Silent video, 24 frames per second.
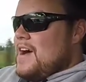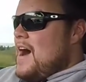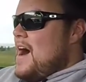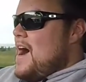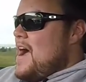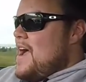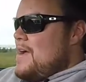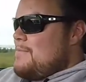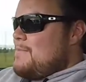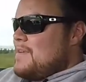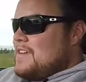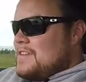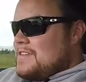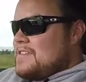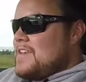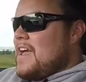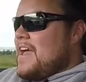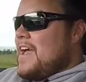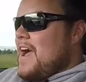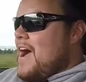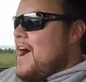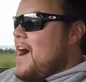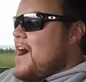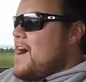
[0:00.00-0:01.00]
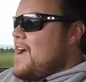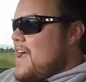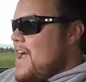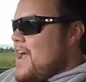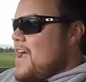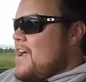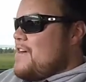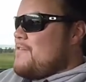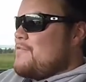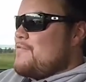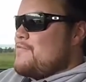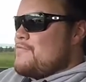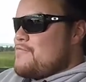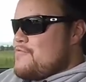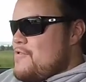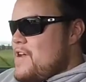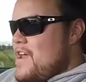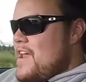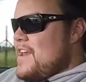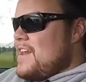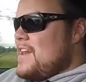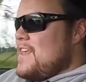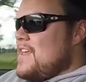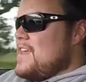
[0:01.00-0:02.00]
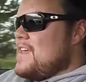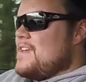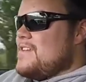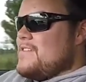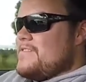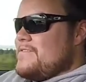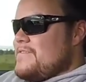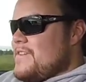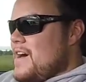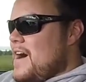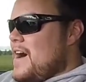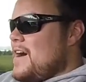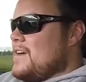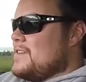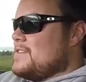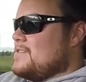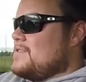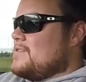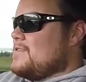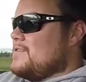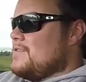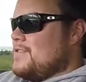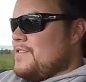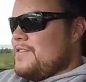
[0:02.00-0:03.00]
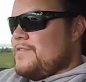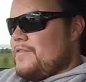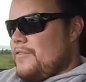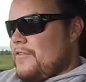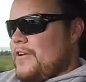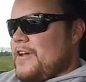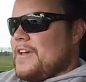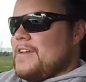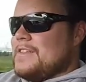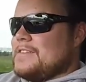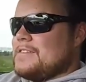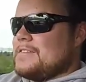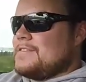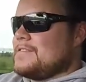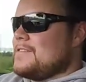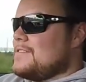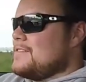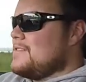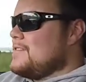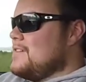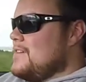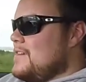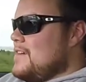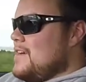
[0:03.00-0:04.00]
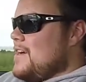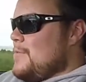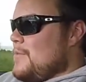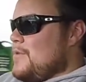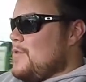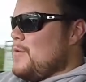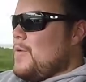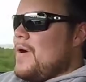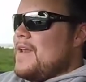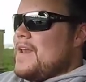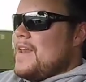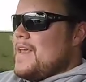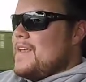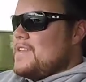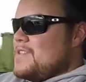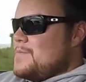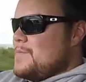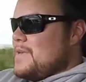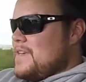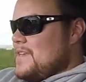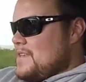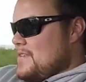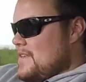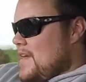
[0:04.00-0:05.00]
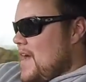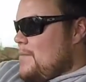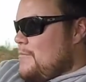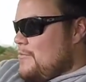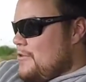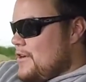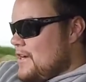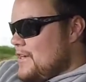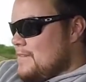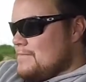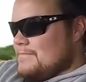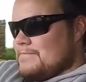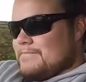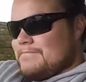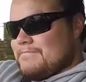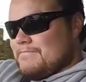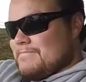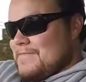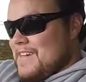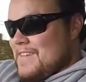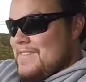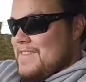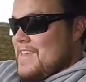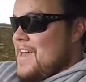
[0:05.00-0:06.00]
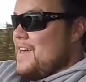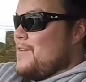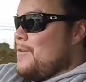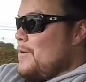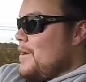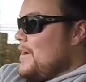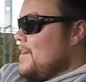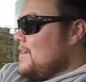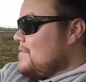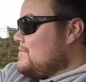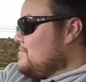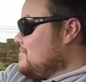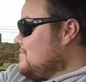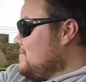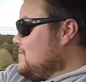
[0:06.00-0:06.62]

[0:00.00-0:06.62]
I must say, I have really nice friends. I mean, the one lends me his camera, and the other one,